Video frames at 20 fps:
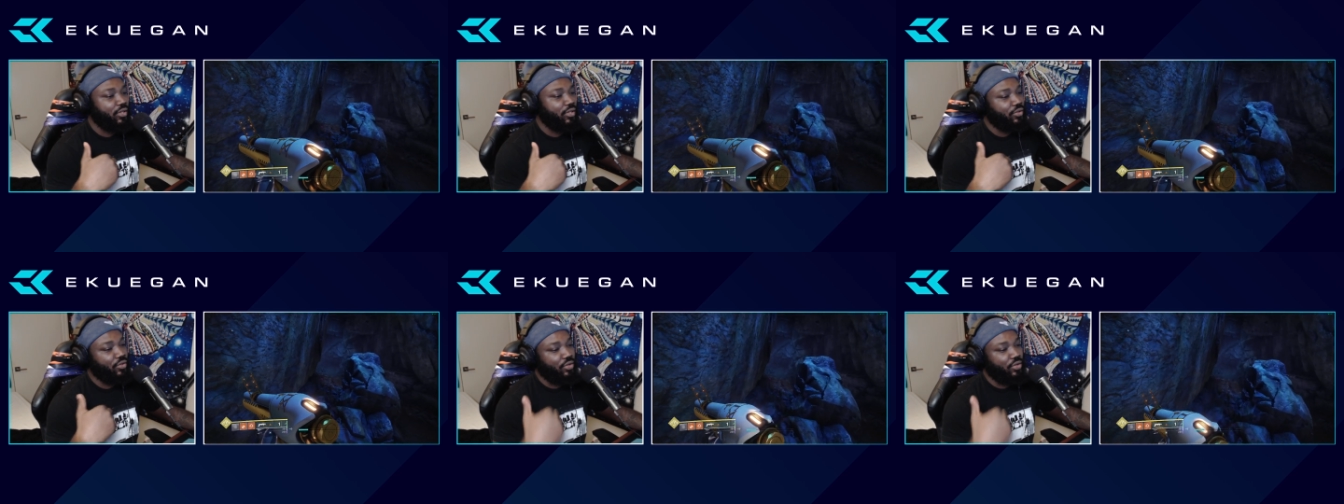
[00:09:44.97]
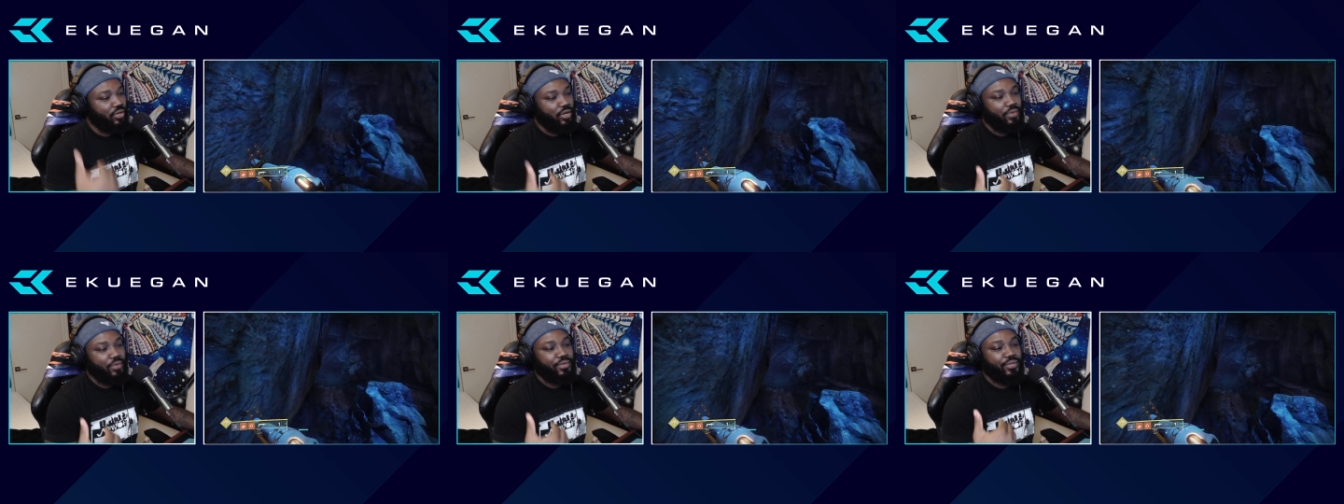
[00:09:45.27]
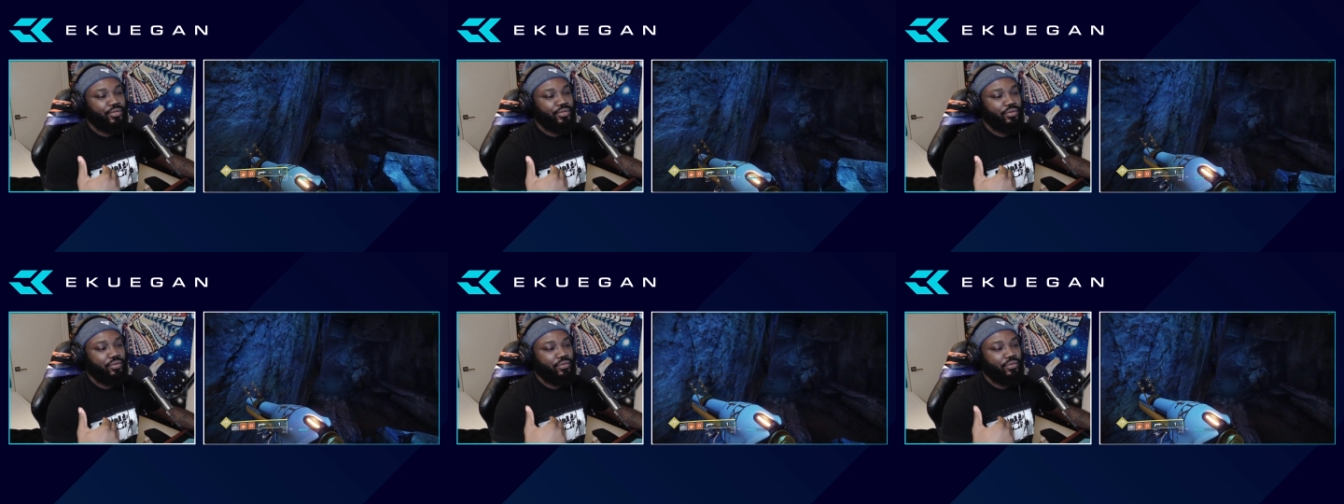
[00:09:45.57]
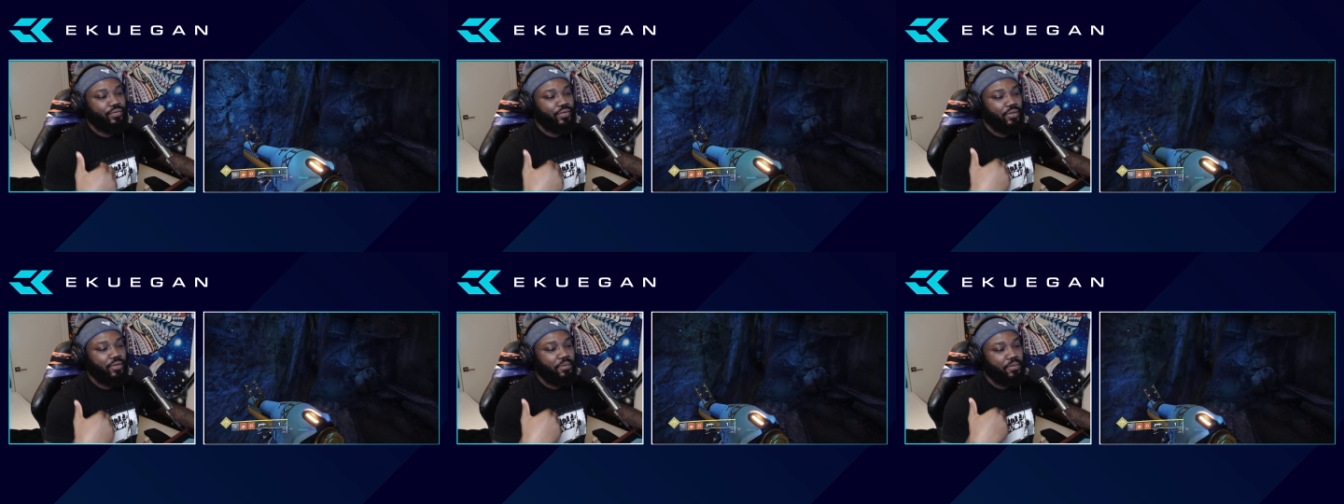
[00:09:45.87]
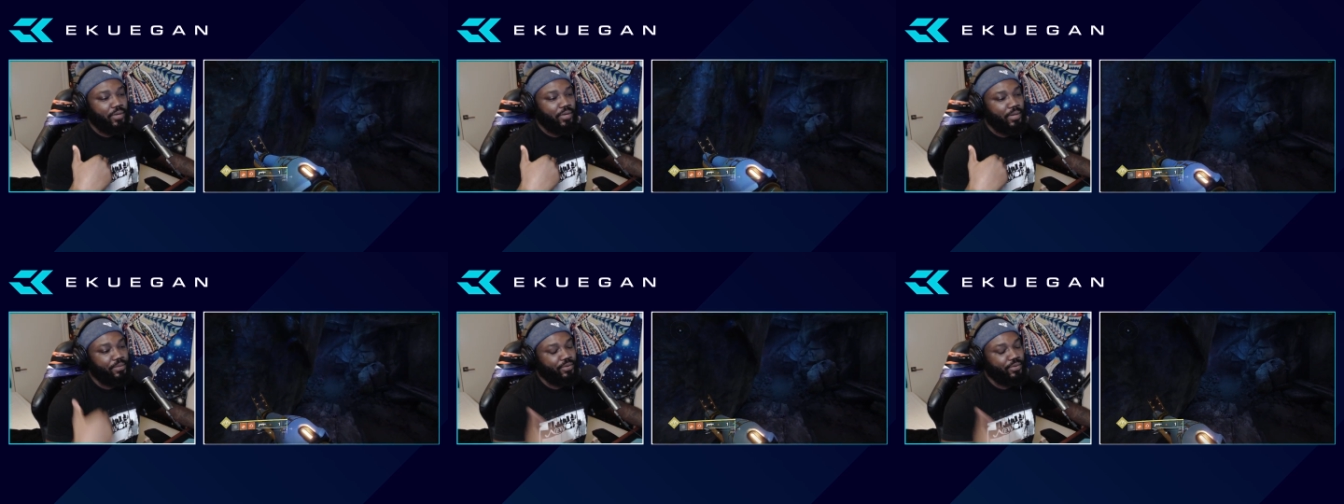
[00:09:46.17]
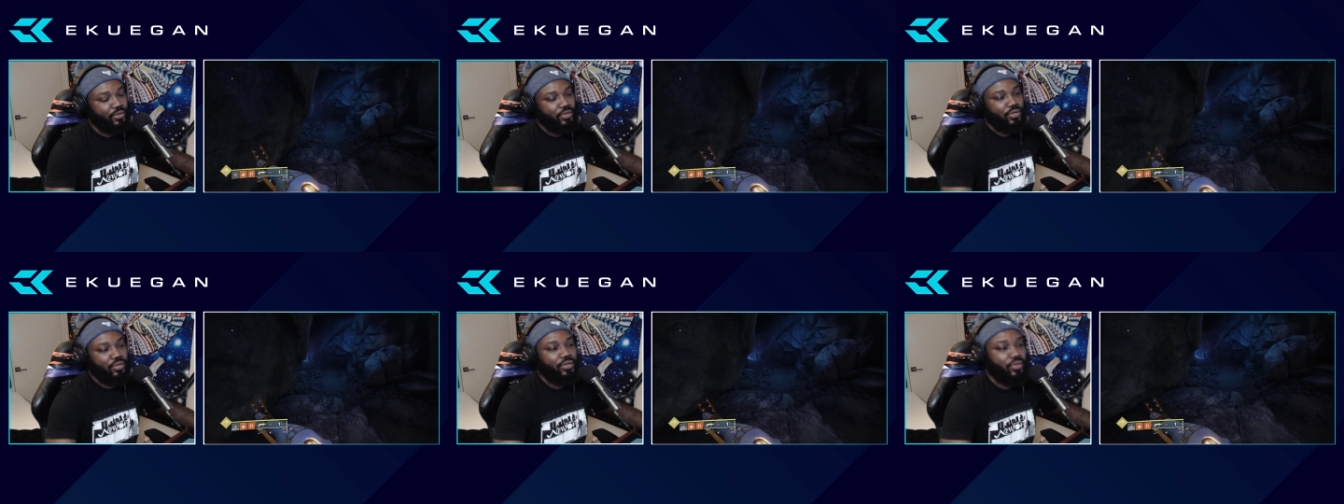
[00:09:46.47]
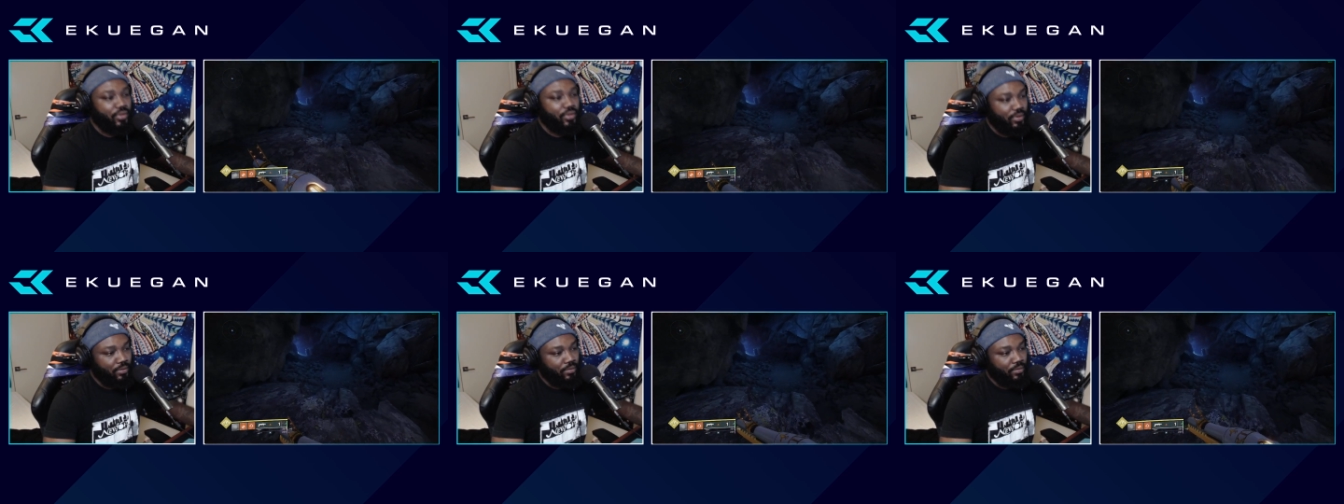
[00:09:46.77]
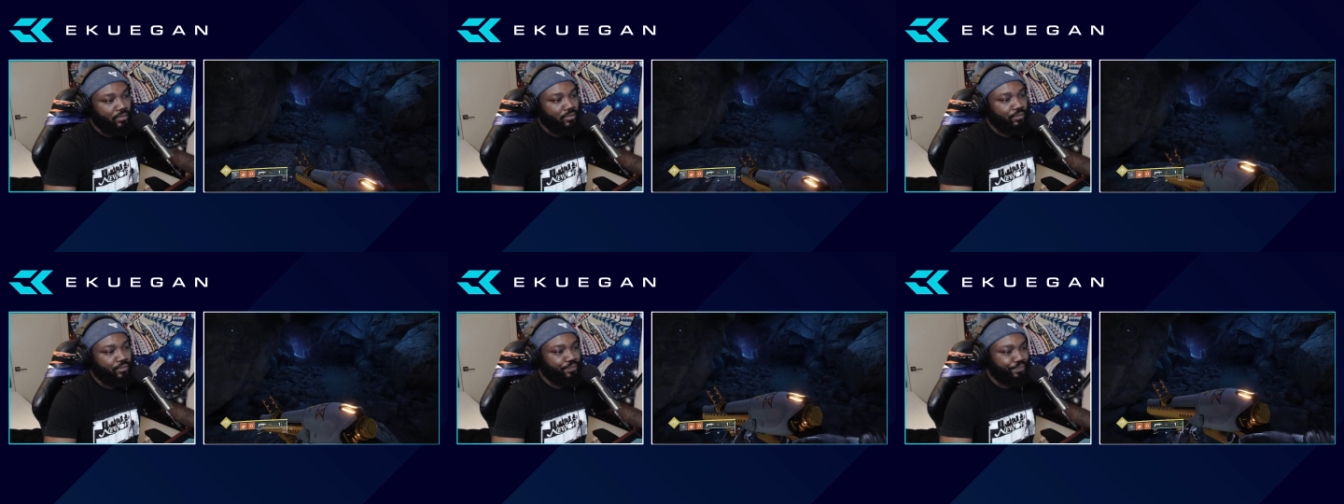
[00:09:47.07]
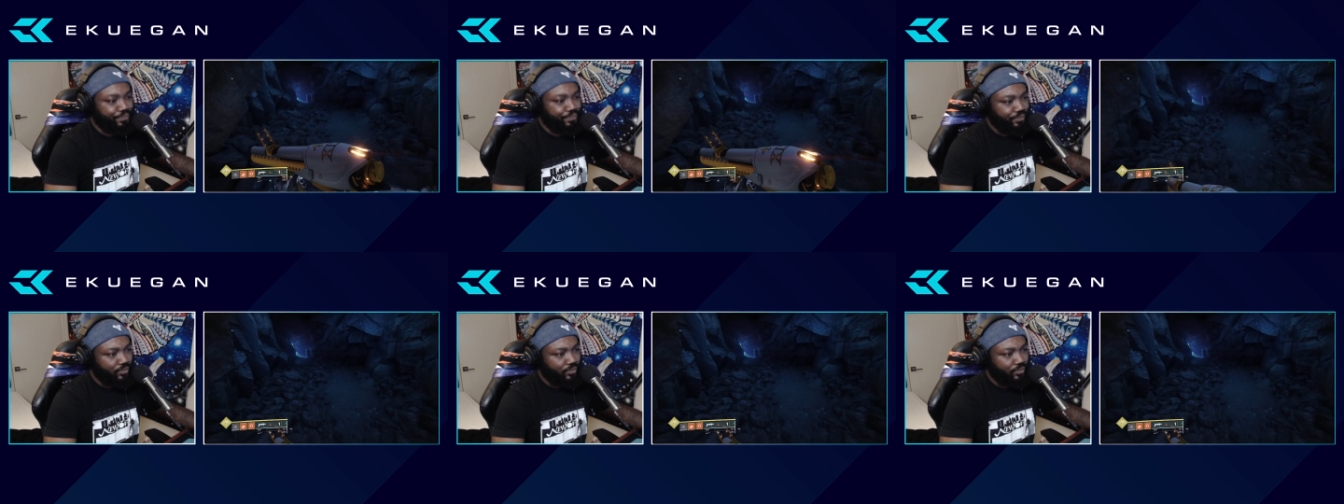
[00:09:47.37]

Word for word: You can always use field prep, so you can